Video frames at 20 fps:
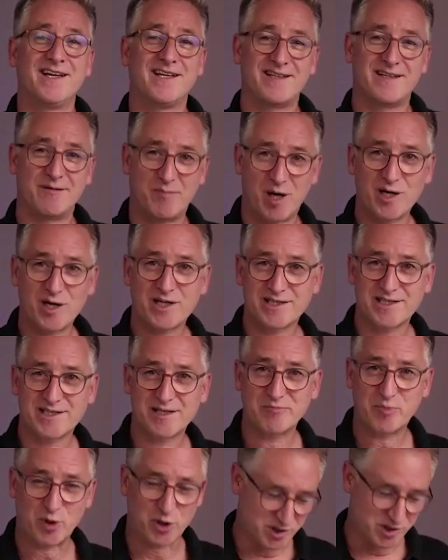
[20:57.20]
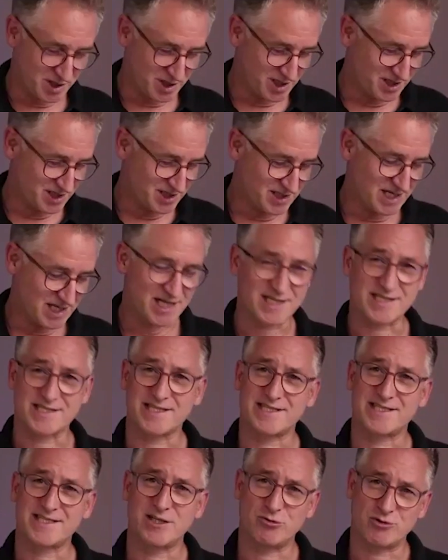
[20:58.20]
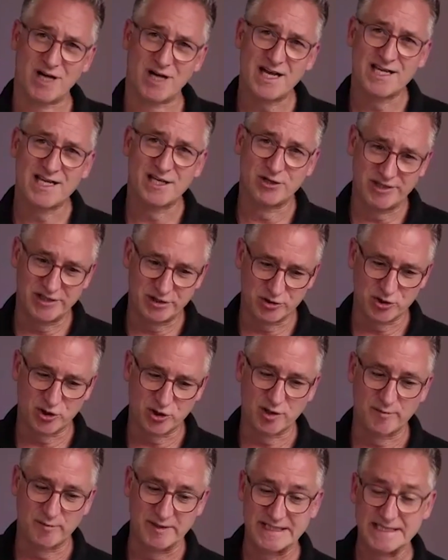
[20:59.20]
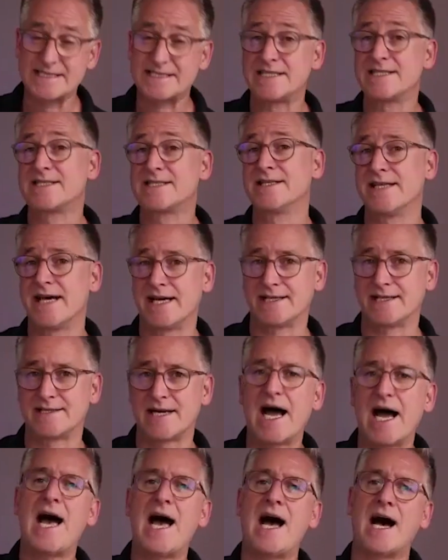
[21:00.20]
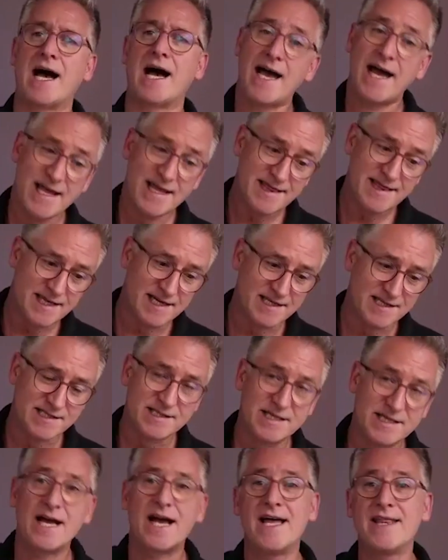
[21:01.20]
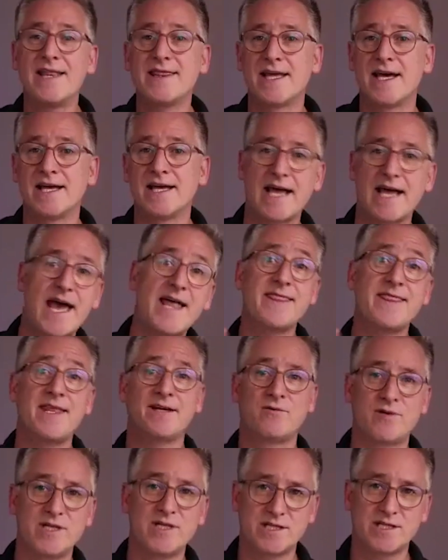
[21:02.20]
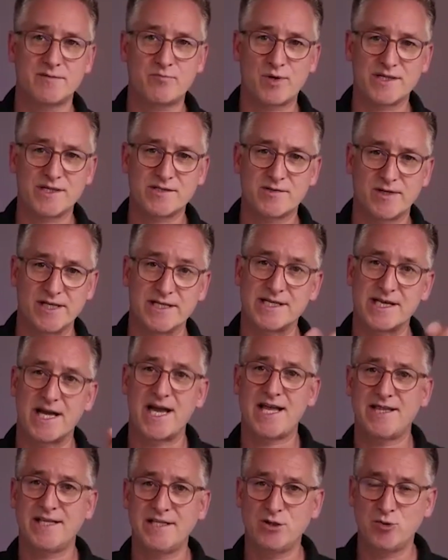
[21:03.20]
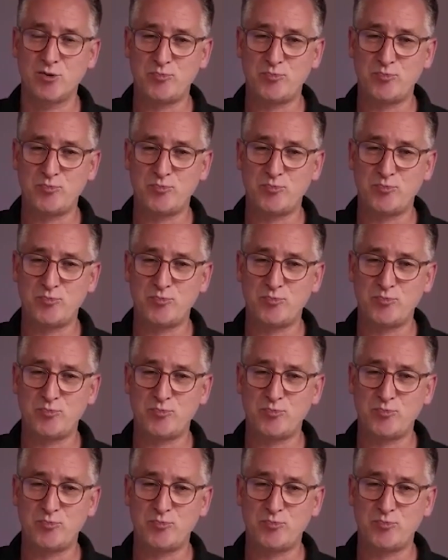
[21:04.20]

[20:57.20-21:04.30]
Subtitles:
marketing person tells the CEO, you need to talk about this, this, and that. And this, and that recent press release, and the new